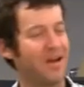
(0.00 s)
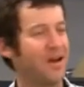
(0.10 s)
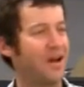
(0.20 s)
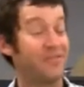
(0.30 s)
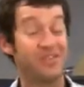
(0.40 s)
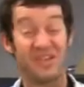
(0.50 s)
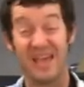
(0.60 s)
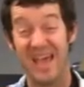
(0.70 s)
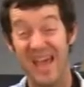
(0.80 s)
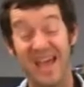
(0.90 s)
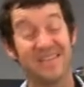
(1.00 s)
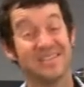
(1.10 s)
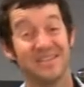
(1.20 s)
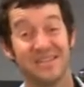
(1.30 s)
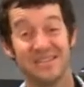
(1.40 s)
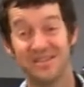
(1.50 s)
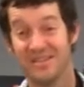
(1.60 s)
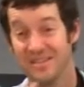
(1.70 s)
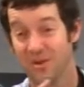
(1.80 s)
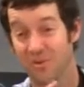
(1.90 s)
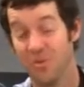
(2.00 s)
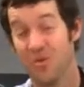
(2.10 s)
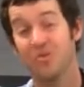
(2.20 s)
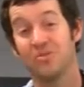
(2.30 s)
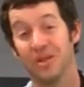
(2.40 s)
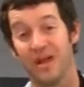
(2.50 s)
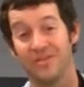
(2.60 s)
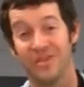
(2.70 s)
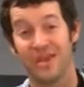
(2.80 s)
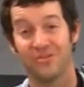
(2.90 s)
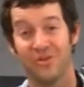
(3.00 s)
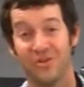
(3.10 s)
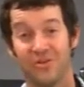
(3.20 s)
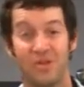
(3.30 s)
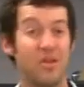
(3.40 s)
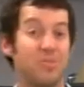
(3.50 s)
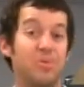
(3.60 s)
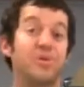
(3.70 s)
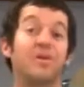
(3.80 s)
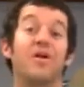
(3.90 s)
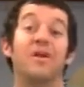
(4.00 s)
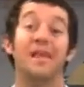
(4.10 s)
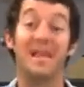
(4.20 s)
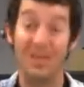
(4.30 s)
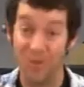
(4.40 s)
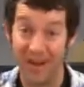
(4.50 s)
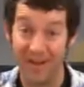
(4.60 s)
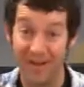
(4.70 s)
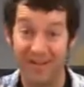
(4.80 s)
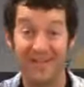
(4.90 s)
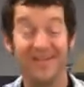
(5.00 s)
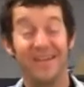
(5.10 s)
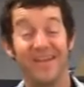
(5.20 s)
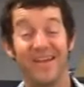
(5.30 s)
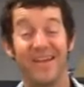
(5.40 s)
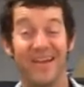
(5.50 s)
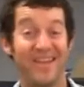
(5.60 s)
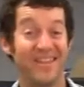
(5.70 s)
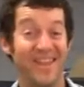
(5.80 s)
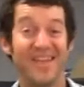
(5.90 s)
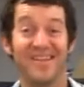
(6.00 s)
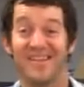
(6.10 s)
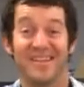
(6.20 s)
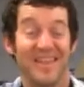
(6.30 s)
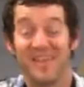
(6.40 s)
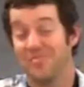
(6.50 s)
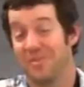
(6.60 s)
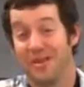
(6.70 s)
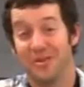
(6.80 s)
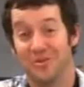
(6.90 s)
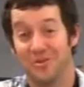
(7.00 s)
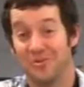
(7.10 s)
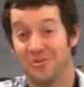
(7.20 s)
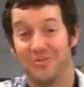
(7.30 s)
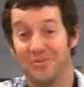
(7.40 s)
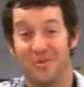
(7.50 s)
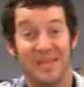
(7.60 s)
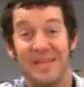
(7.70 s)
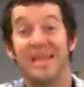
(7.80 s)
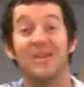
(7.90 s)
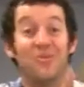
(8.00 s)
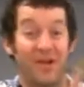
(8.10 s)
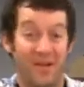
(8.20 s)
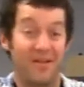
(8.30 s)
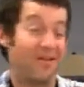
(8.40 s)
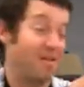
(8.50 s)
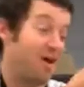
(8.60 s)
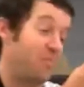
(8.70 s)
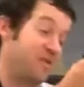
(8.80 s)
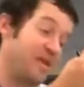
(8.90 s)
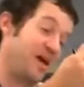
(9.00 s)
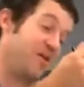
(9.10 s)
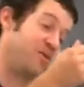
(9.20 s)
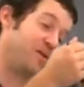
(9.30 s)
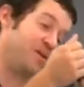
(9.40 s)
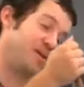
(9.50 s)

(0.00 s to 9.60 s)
I've seen excellent, world-class saxophonists put it on anywhere, and they can play in tune with it anywhere up and down